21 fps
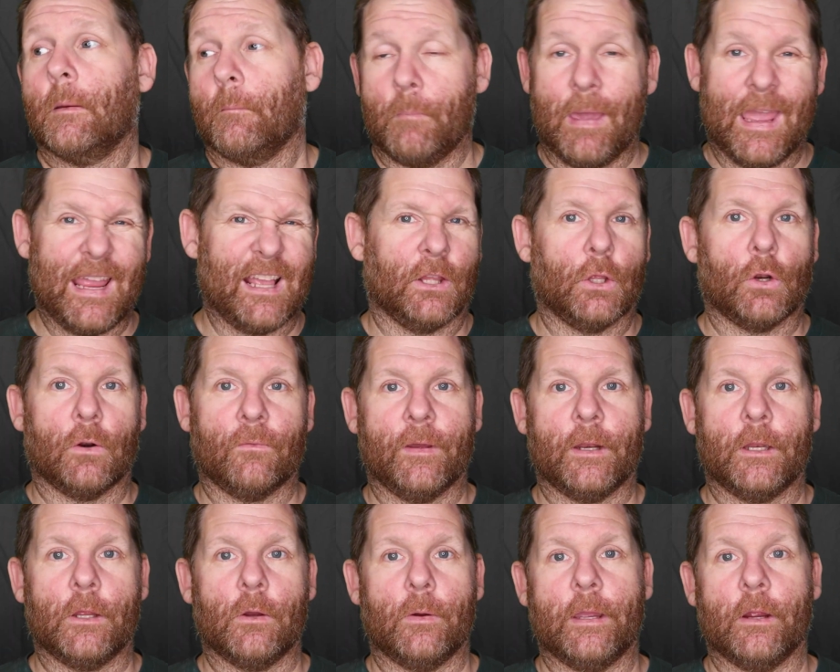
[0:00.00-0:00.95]
make a little
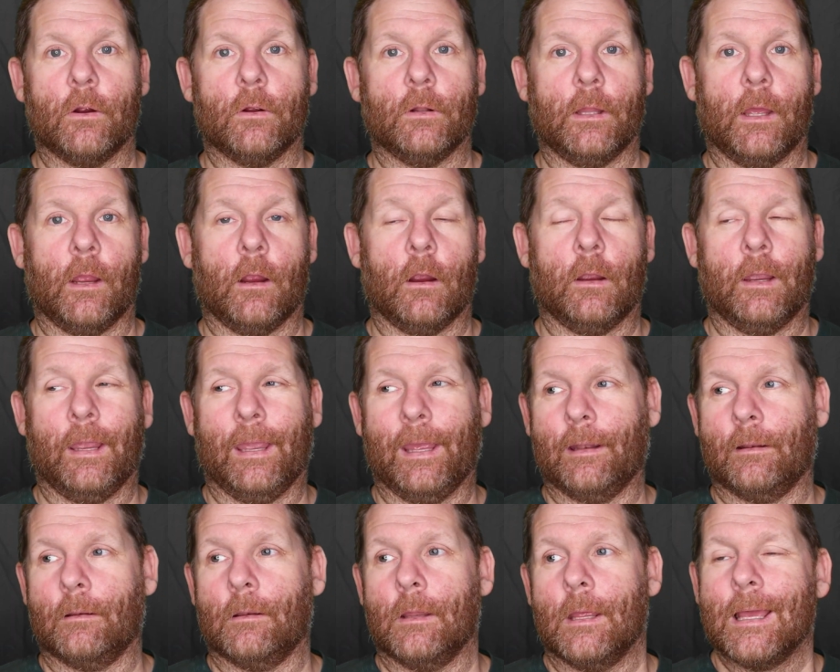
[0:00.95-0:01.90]
video here and there
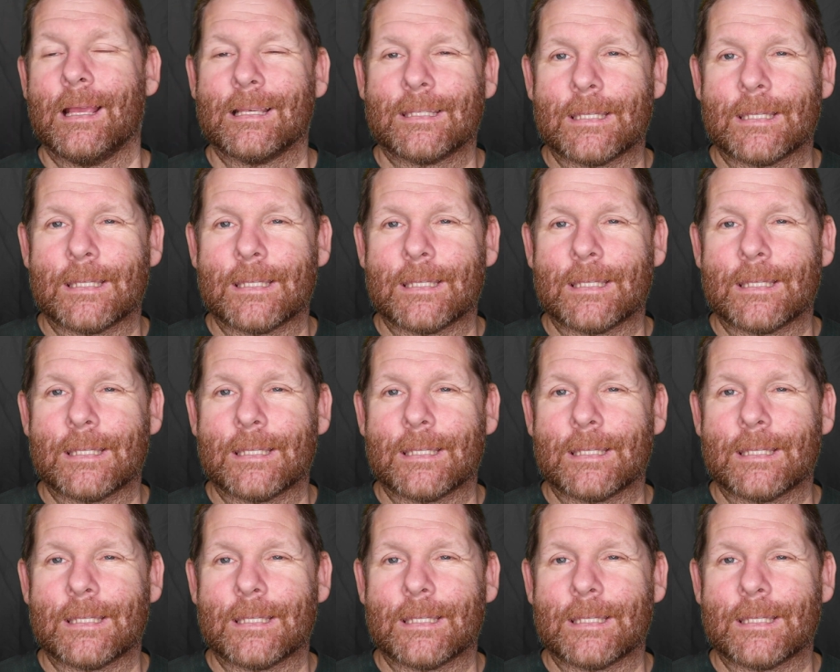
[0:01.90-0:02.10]
and